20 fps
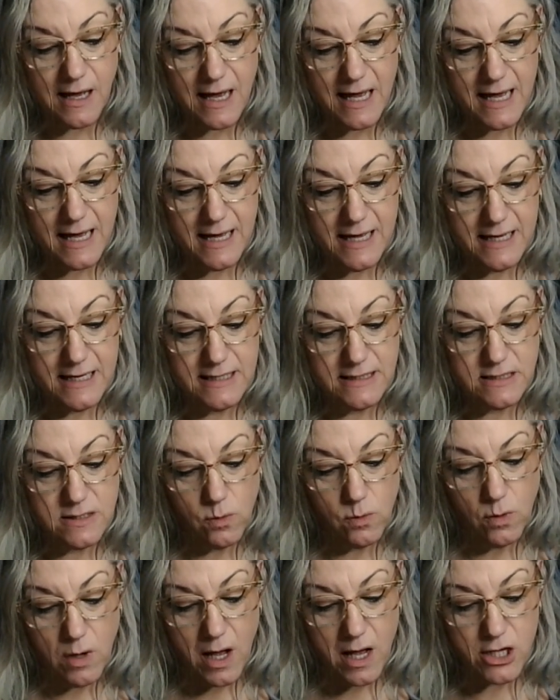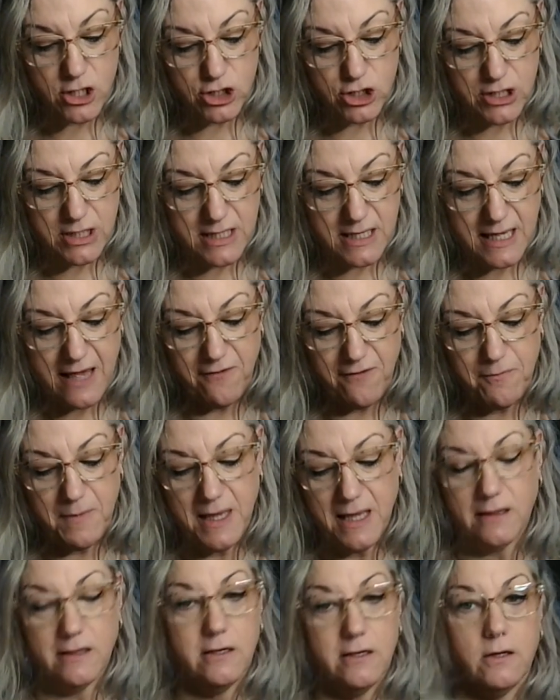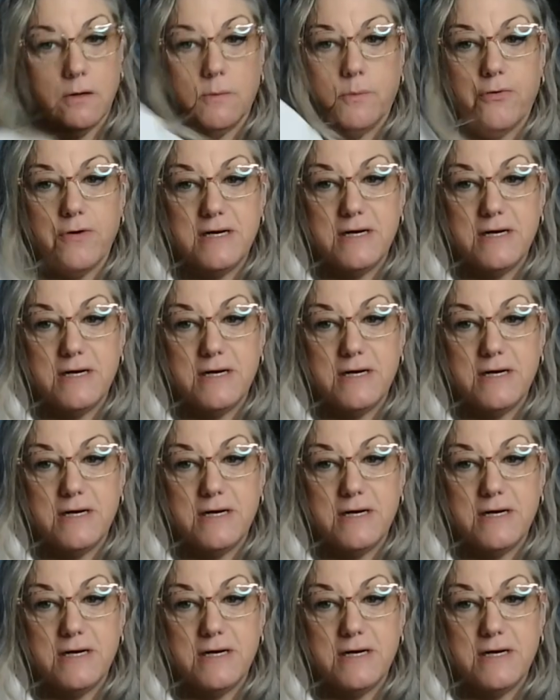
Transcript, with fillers: and uh, she gave me a little